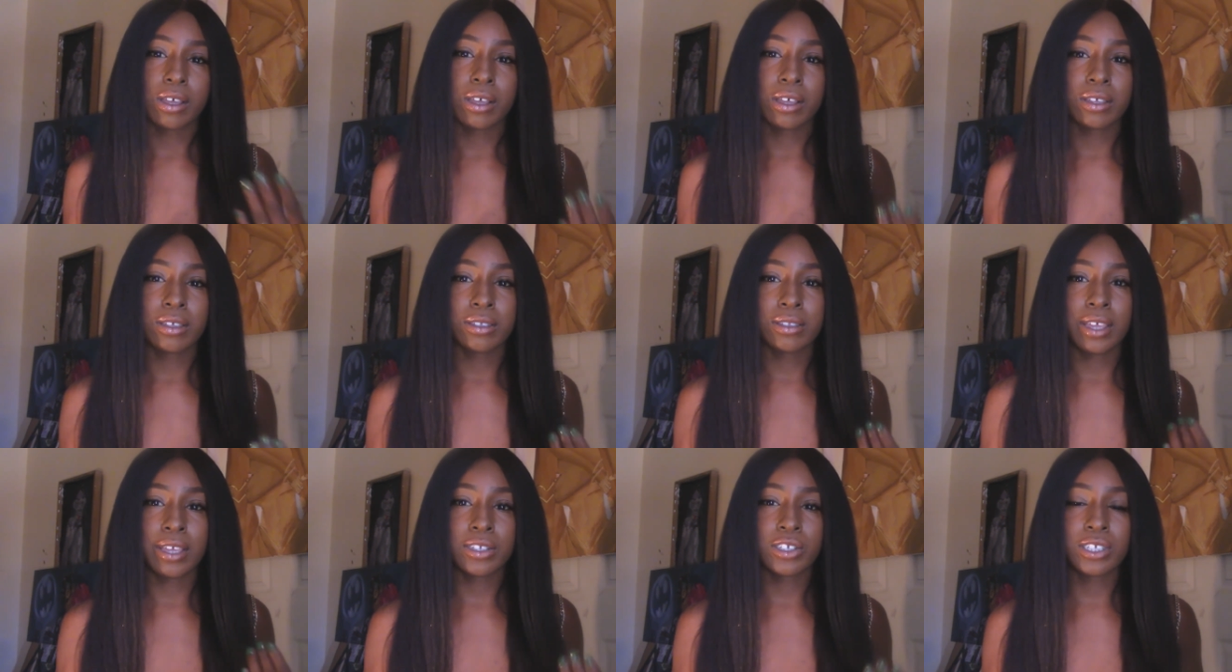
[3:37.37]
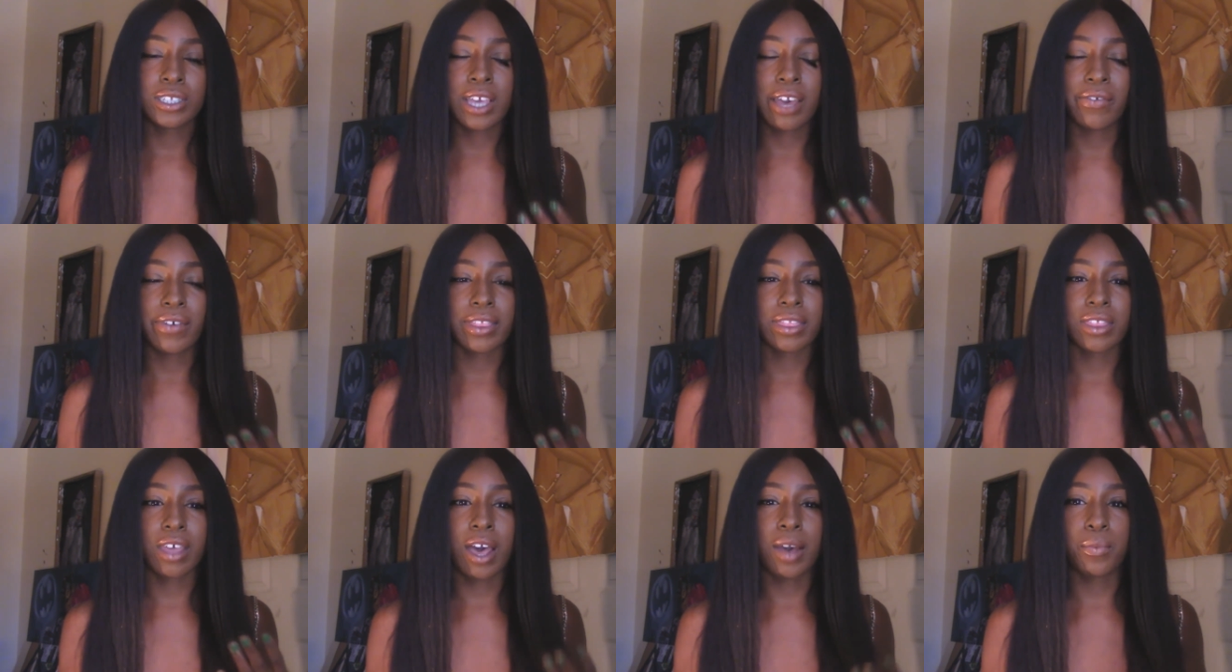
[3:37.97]
they just have a
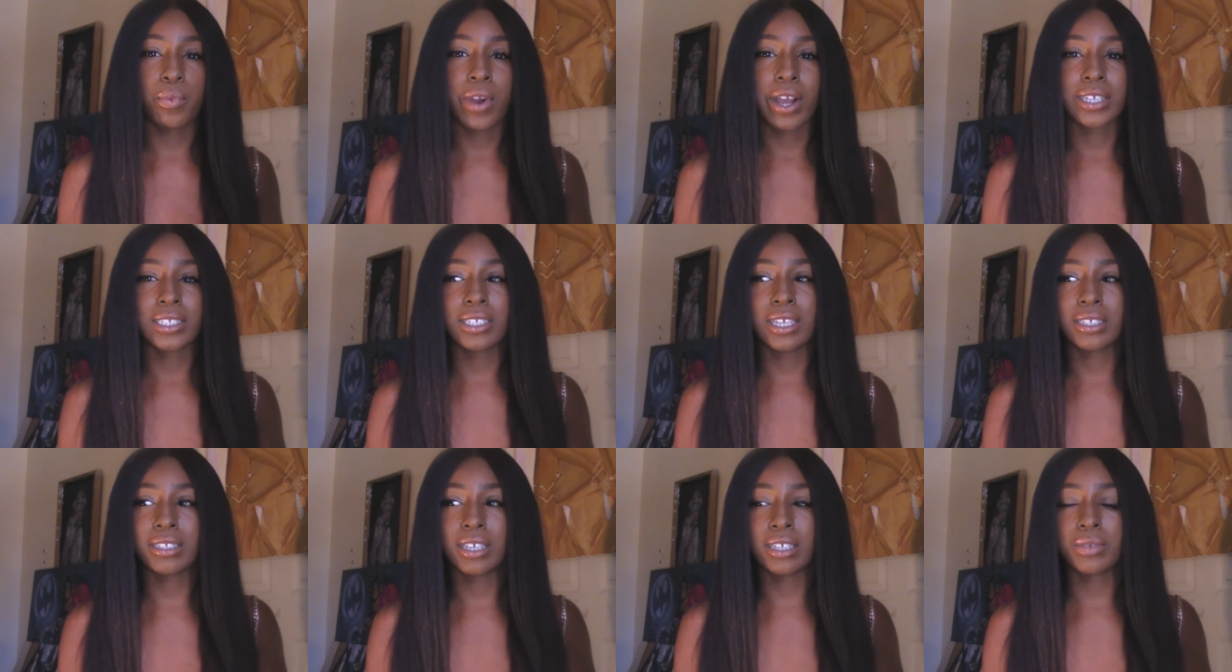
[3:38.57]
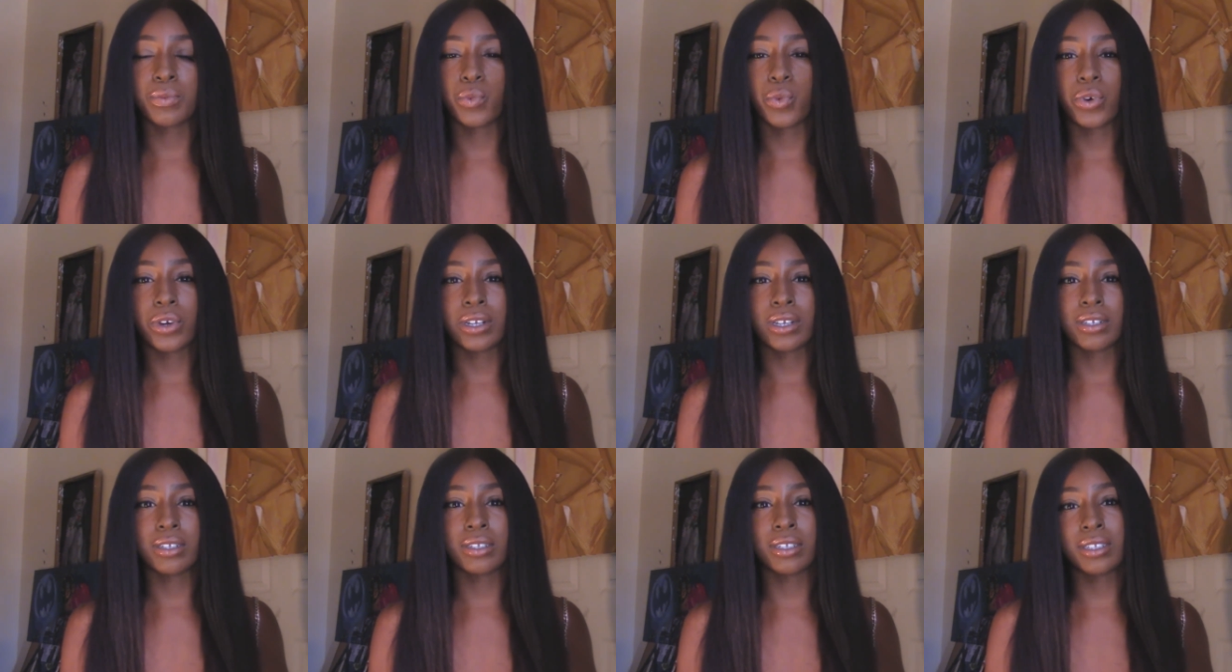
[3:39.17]
thought process that's more
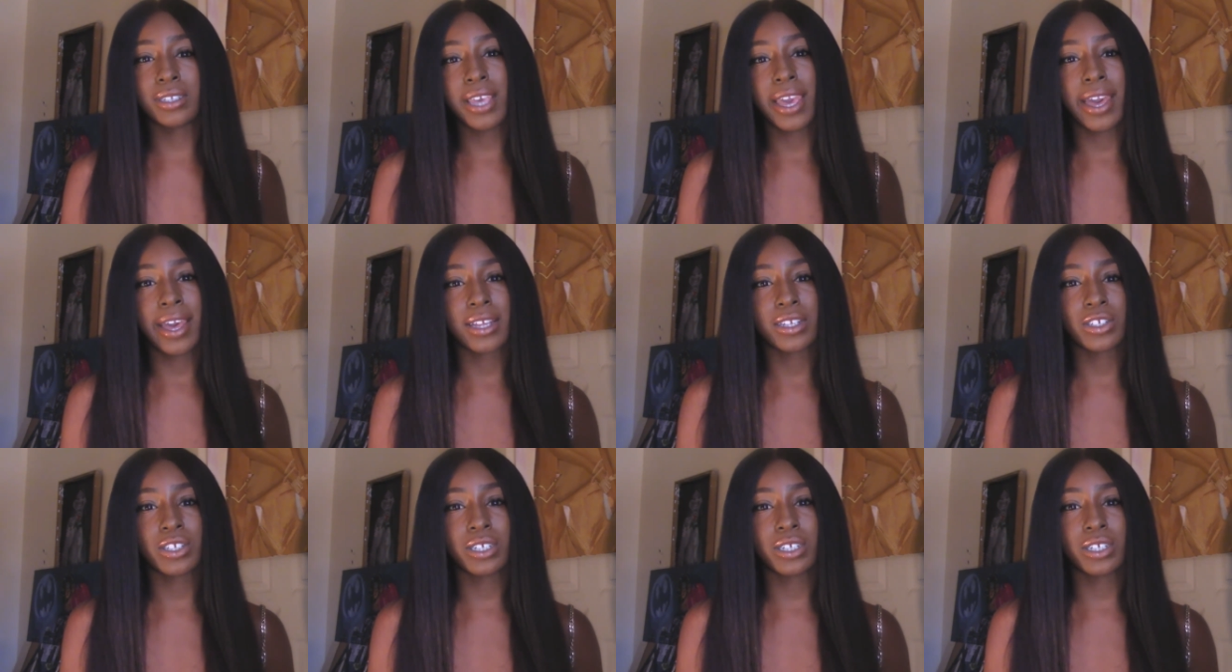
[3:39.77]
detached.